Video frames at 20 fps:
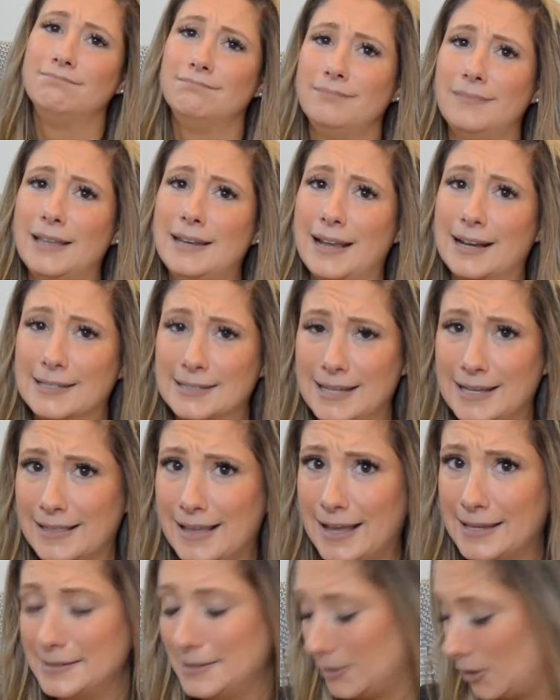The next thing that
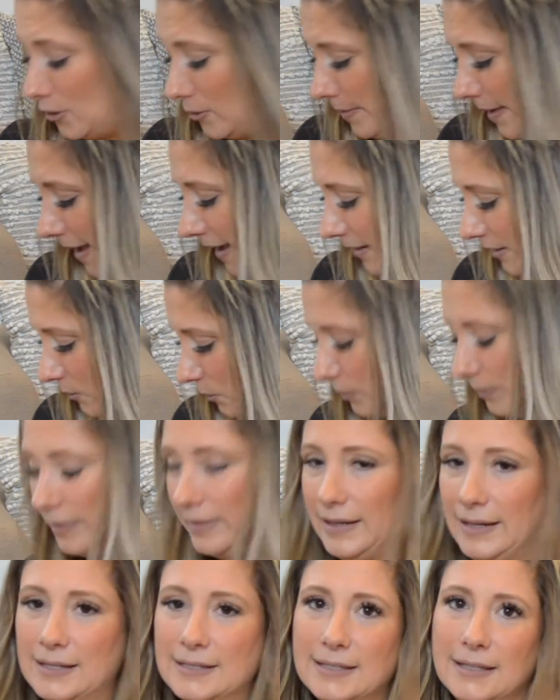has to go back were these